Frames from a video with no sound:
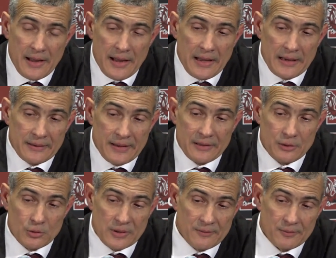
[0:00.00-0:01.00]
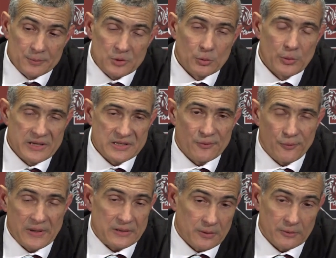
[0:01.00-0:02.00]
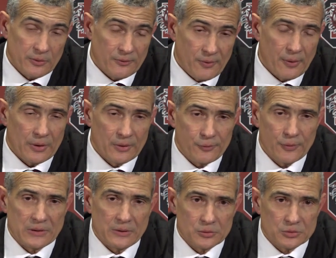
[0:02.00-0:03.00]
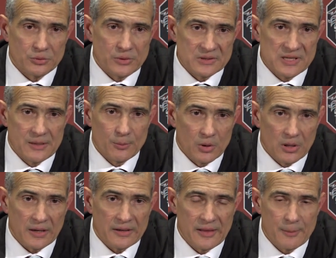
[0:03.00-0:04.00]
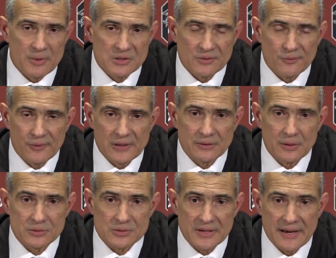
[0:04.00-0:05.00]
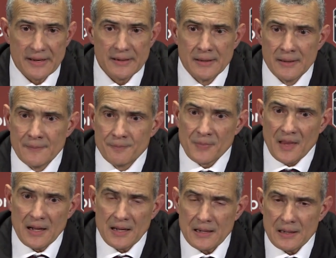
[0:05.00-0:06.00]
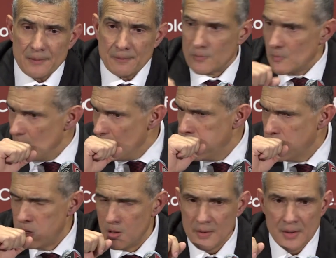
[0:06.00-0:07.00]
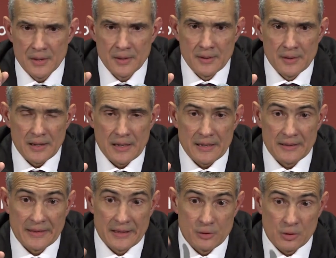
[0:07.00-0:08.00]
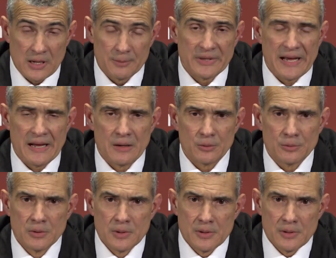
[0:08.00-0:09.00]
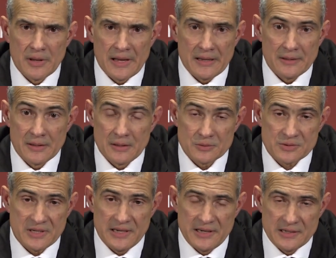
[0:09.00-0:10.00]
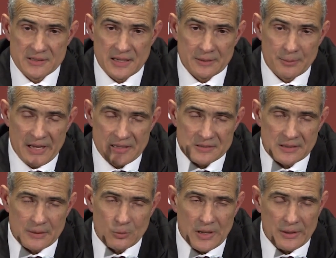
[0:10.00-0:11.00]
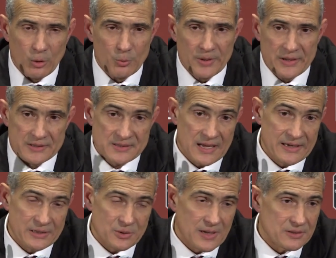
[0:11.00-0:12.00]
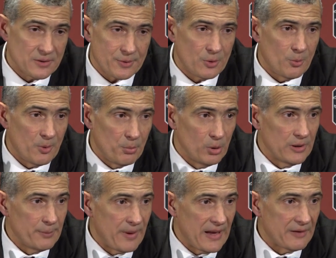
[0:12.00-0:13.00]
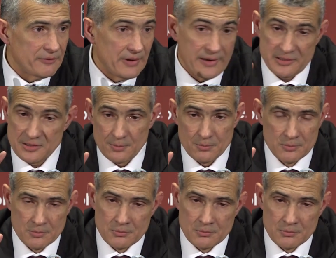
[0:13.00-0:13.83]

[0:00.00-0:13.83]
And then you give him 2 easy free throws. We're a very good free throw shooting team. We're lucky they missed some free throws today. and then you come down and, you know, CeeDee's on the baseline wide open and Sonny tries to throw him a bullet pass. It hits him